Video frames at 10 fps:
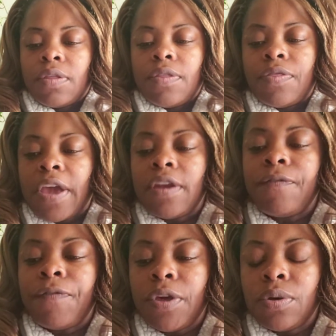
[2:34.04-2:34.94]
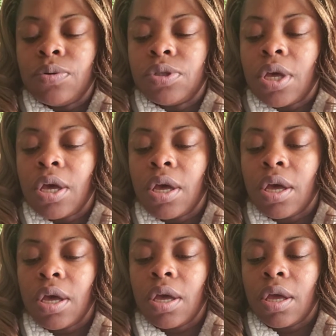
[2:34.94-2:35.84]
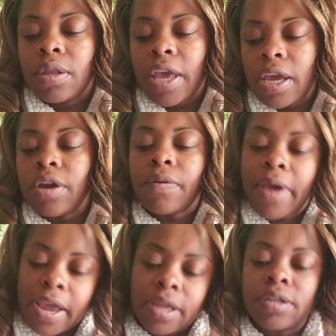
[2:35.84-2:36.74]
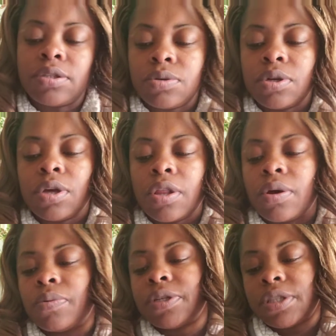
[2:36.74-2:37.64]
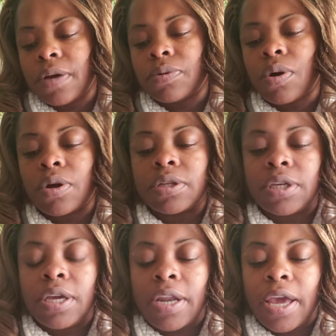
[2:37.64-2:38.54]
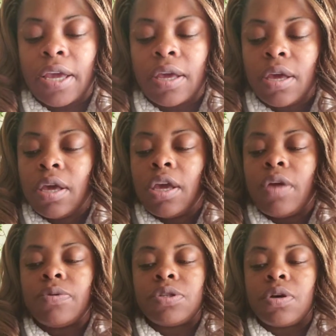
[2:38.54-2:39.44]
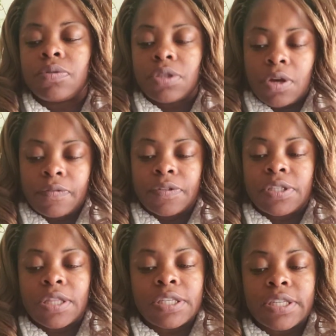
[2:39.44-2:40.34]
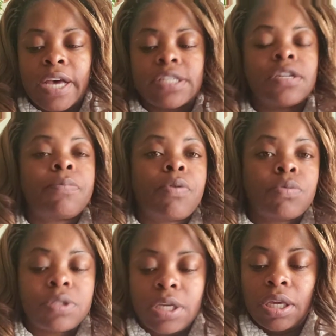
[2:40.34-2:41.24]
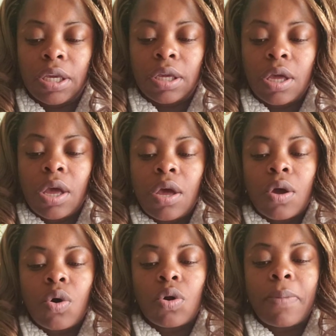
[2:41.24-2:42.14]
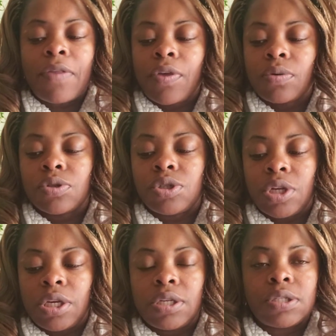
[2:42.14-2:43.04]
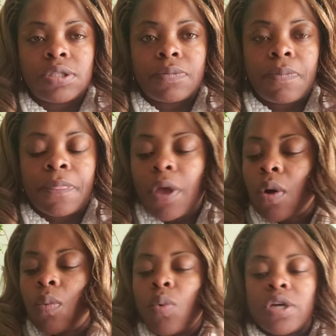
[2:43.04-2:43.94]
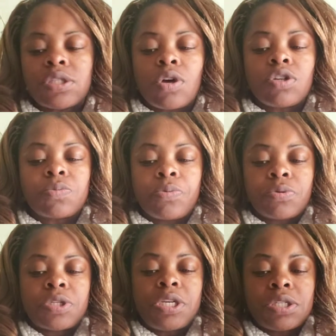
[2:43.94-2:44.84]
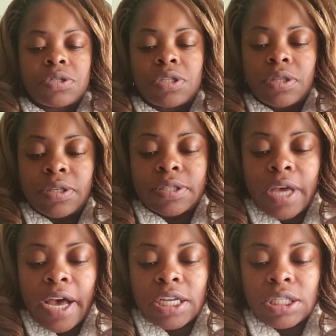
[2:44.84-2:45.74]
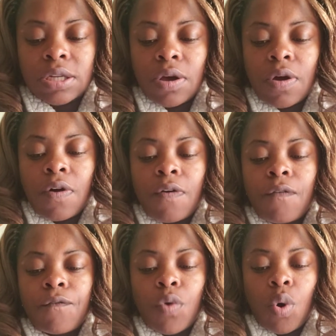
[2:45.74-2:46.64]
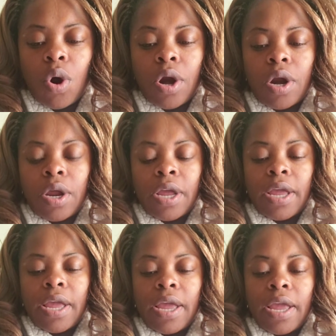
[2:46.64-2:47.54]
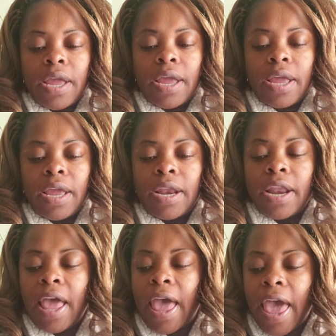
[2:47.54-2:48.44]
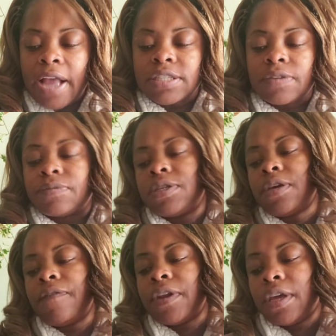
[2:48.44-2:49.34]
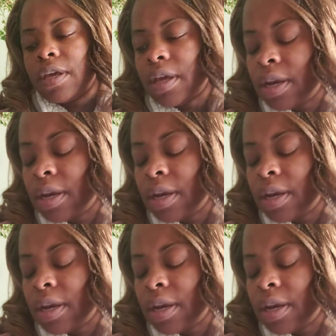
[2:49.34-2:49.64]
They diffuse, they interact into another receptor on the DNA in results of synthesizing the protein coded by those genes. Once those proteins are synthesized for inactivity,